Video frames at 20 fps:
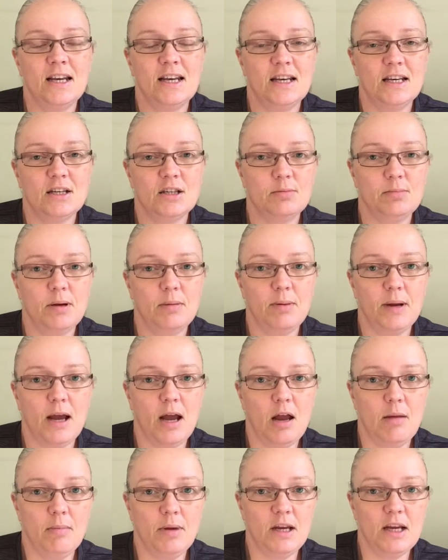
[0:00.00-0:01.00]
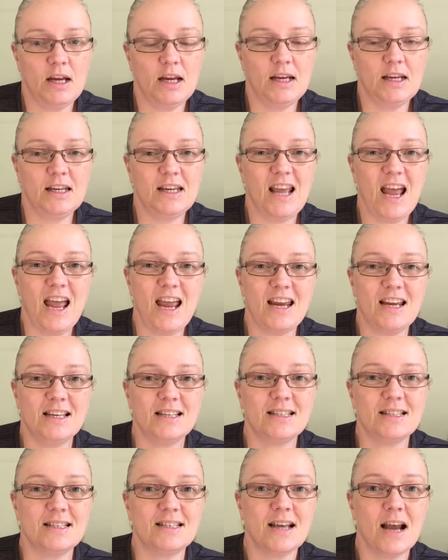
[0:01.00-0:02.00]
he needed to be behind me in
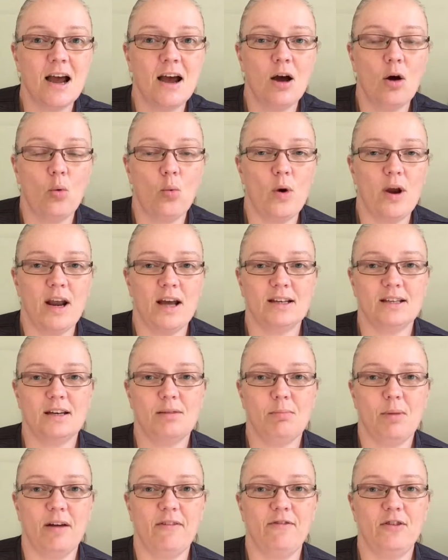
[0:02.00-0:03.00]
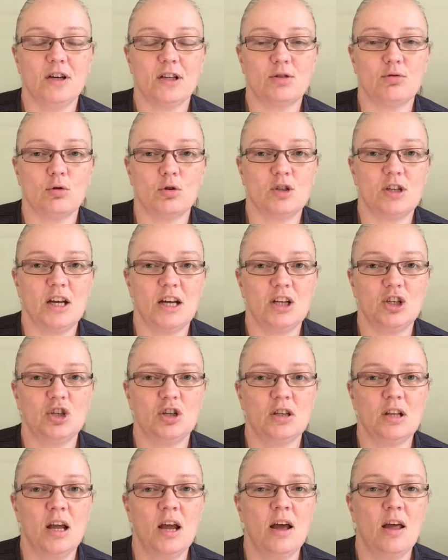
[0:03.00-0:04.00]
case when I did my first
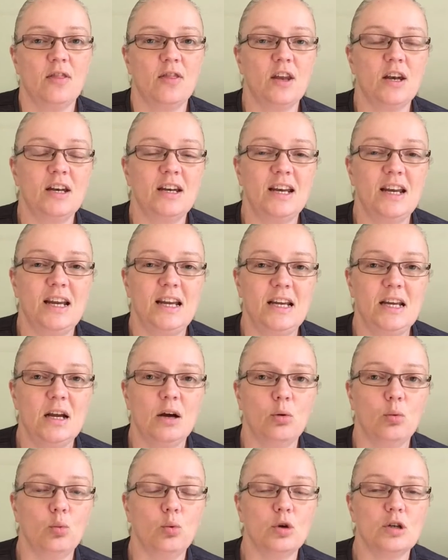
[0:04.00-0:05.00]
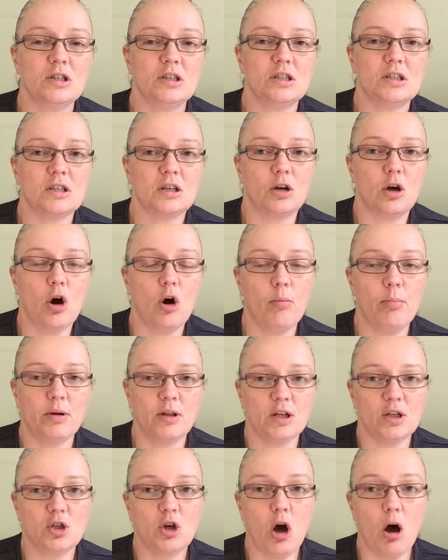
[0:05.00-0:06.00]
rotation the knee wouldn't cope
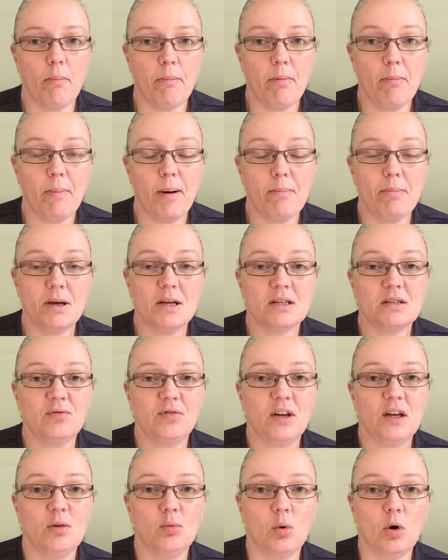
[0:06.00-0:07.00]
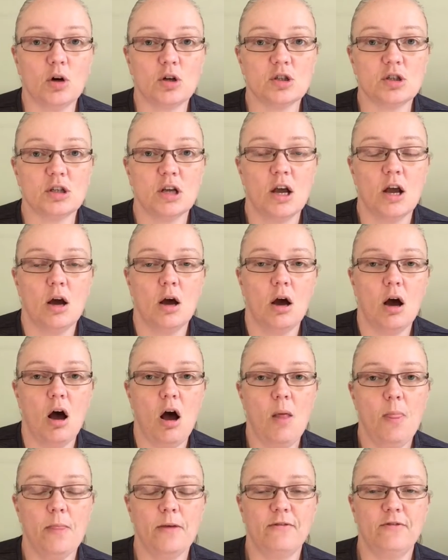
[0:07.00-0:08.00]
at the top. My biggest fear was
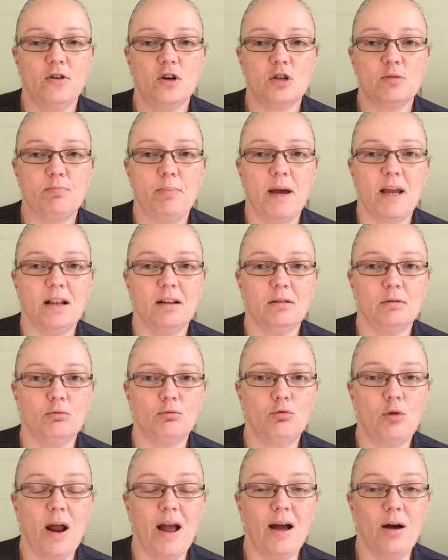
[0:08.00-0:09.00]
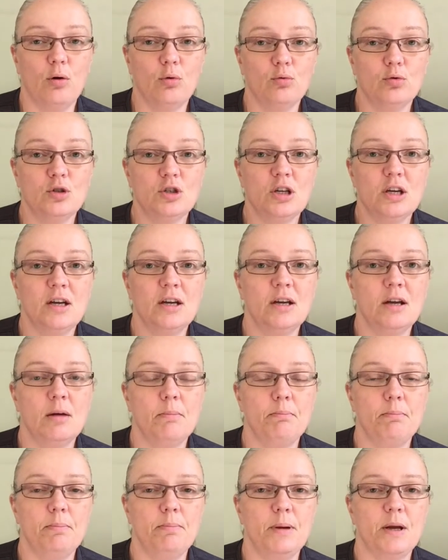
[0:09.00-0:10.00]
on the first pedal round,
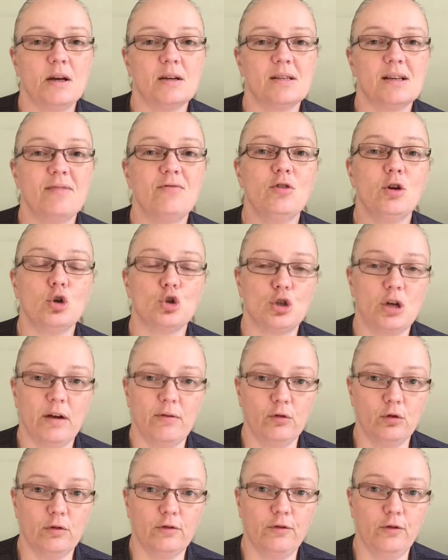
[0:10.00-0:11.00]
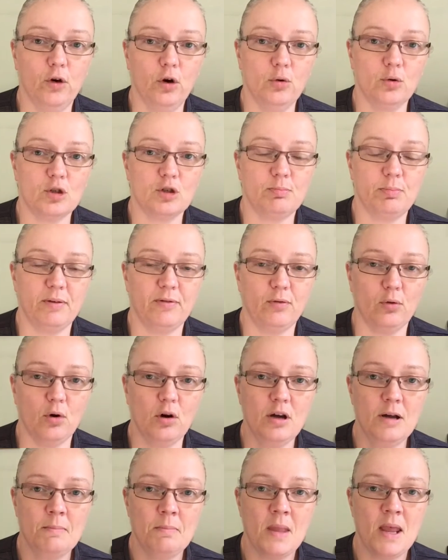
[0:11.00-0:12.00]
because I've not travelled forwards
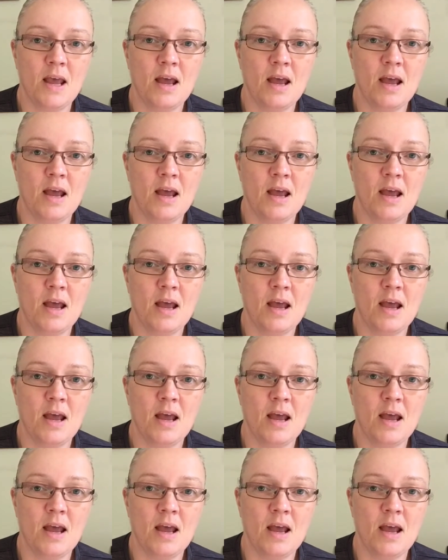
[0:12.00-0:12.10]
before,